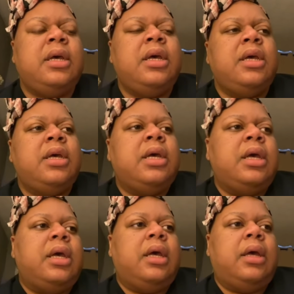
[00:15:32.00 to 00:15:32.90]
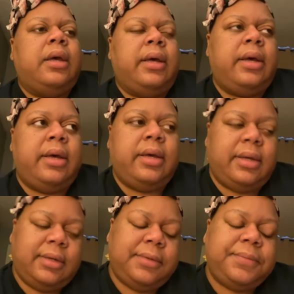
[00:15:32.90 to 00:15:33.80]

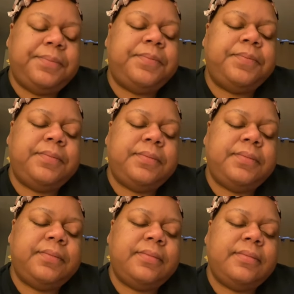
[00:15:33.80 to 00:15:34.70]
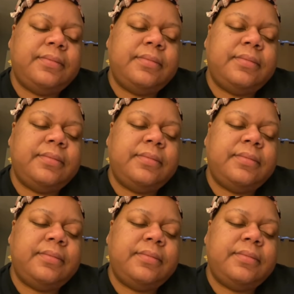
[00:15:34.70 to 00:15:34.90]
Nothing is said.